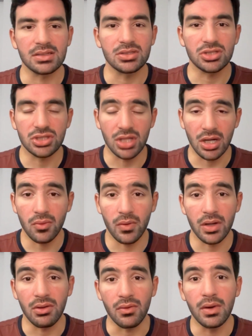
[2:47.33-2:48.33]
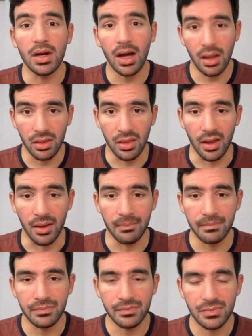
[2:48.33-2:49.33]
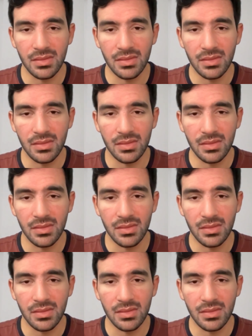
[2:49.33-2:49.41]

share where you got them.